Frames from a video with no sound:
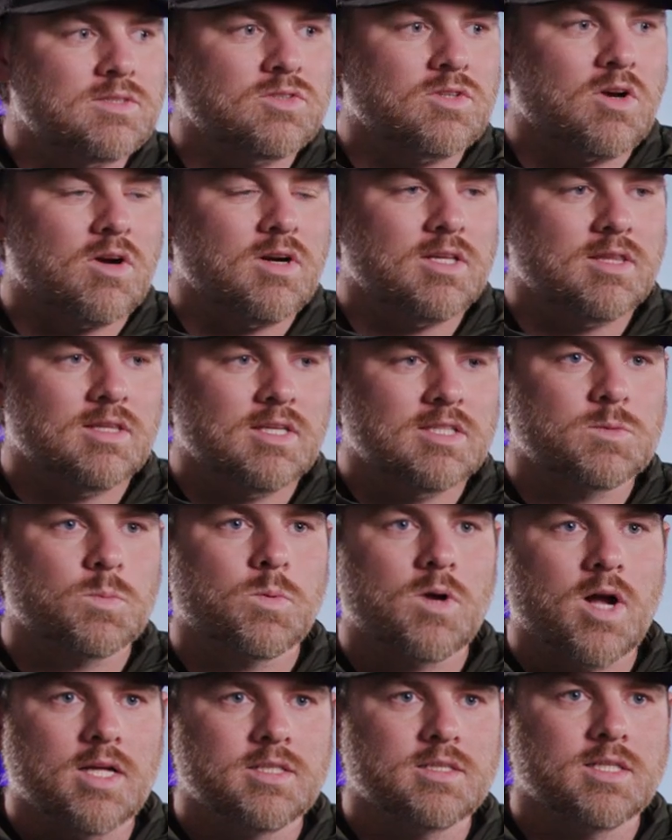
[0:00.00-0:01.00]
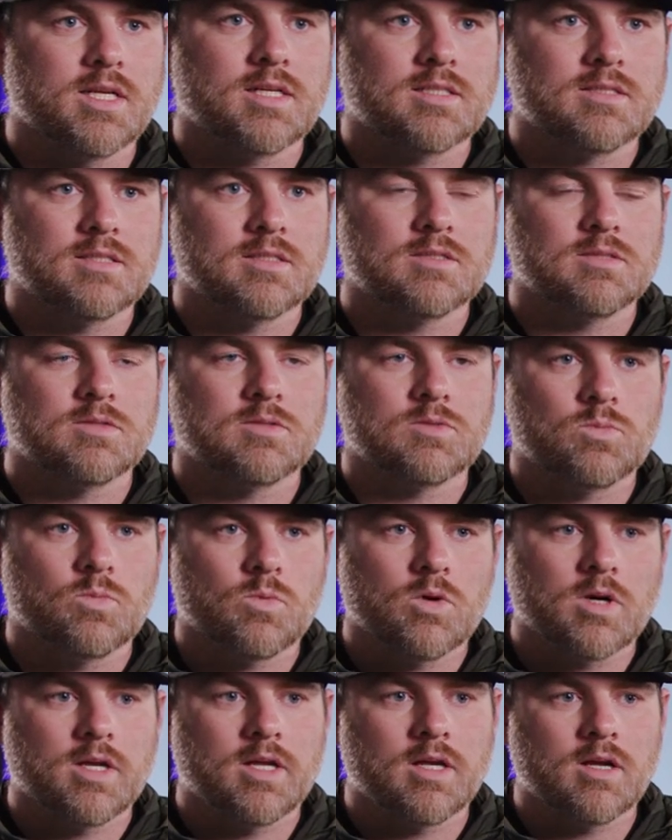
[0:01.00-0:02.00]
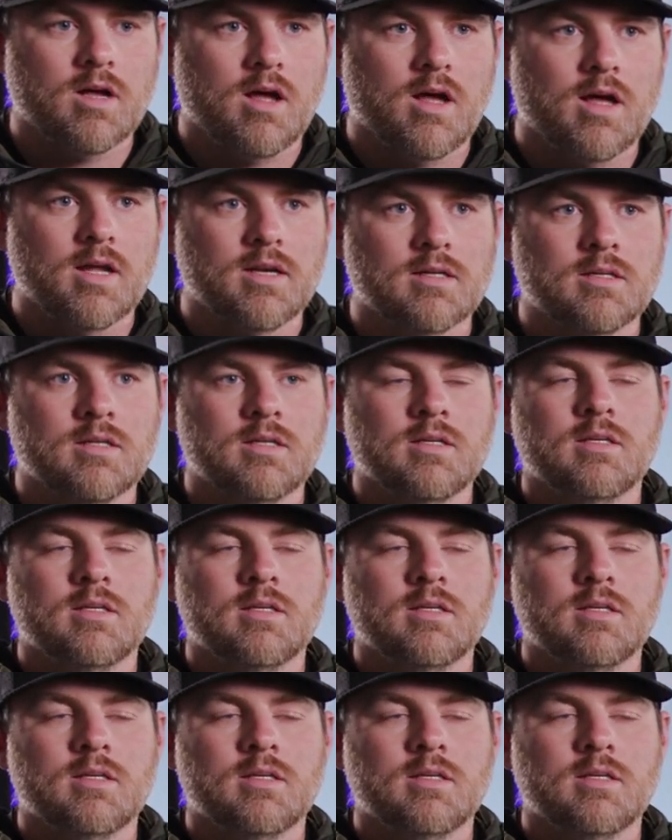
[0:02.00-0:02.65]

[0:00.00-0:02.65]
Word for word: started this project is working on